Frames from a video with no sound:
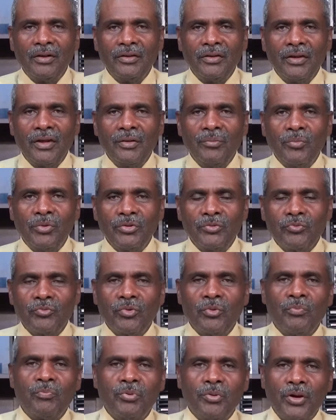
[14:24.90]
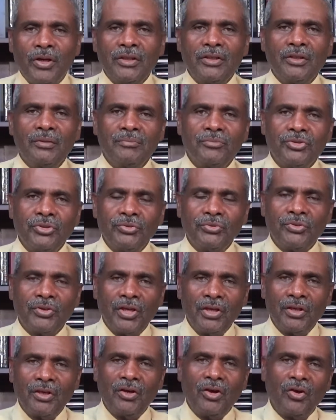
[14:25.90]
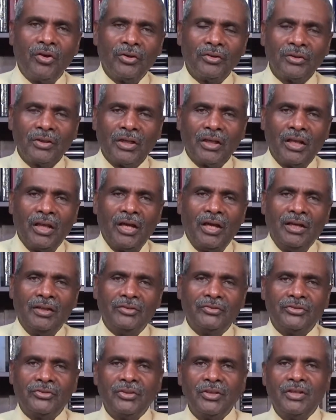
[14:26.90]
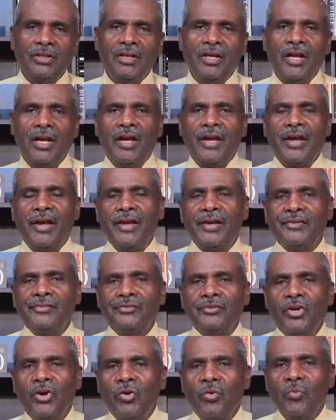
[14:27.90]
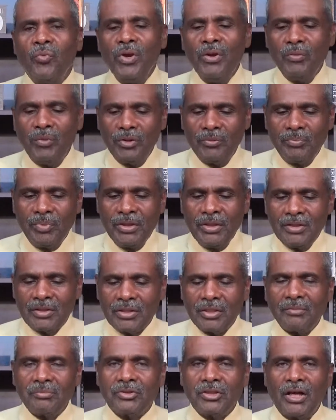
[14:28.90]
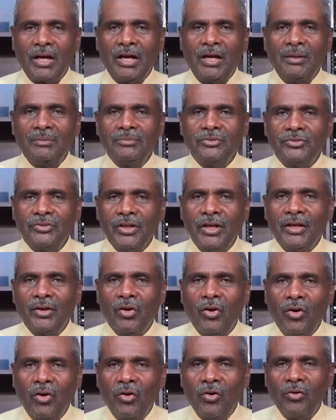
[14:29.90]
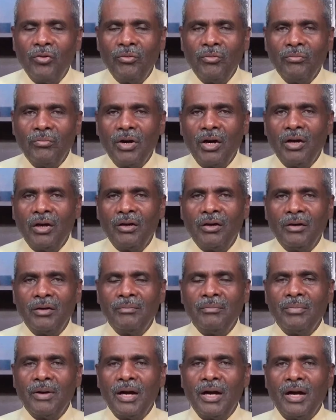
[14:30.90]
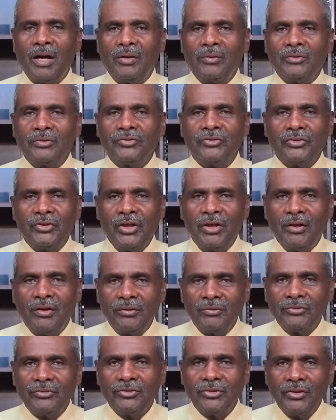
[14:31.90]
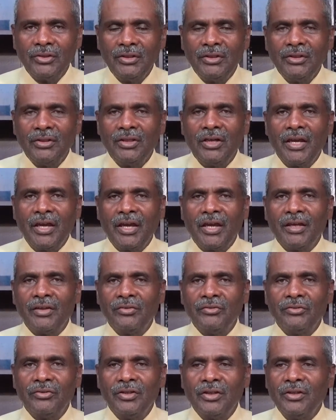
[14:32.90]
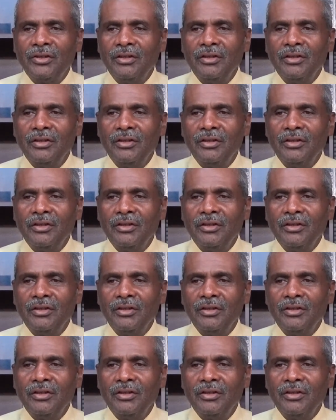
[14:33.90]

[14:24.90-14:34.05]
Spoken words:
and would bring them to kindergarten class. And we would be sometimes at home by ourselves. And